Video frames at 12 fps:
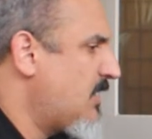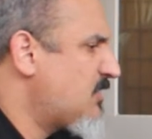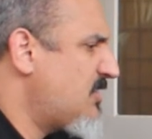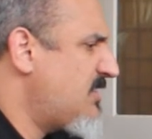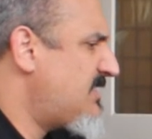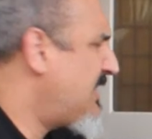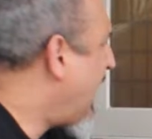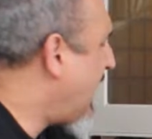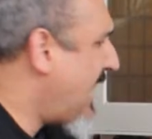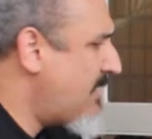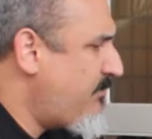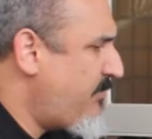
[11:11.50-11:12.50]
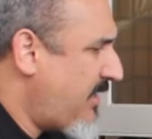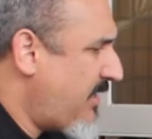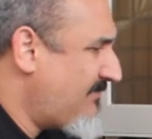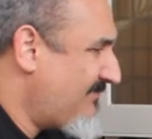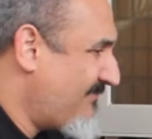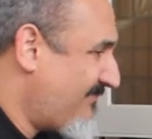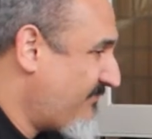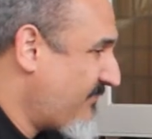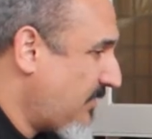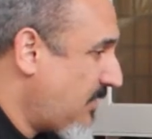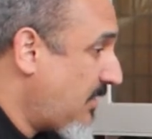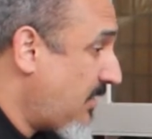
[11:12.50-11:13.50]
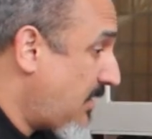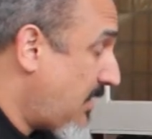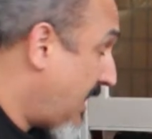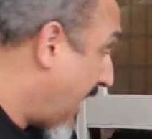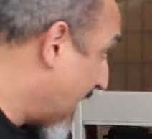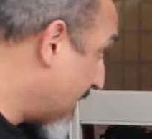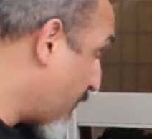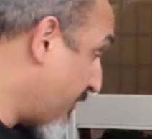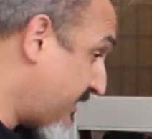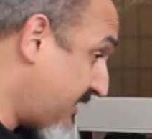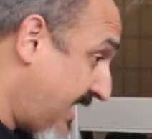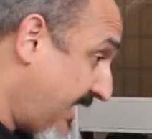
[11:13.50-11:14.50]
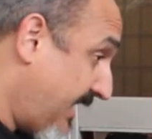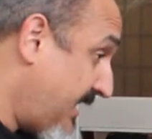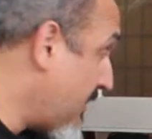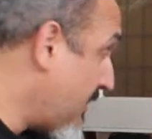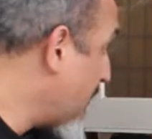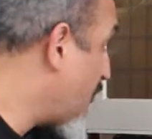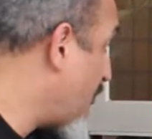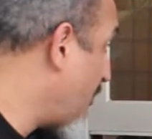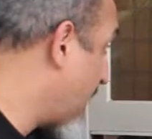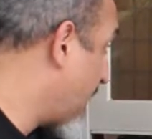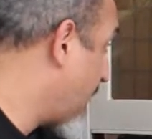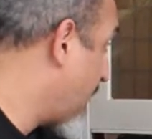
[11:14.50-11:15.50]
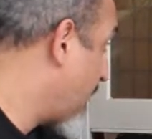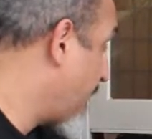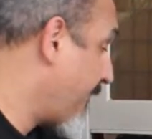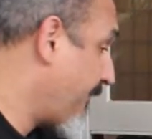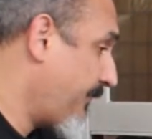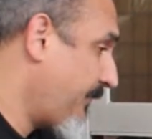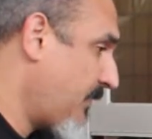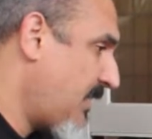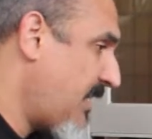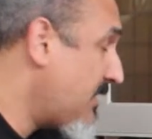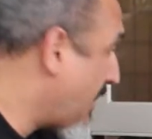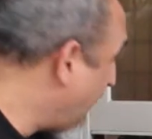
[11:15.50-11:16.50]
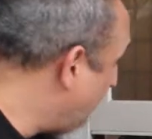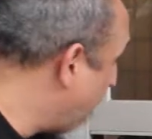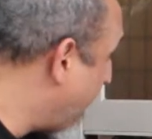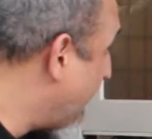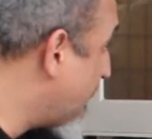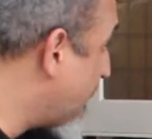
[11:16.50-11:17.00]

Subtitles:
So this guy had been, as we say, in the shit, in combat,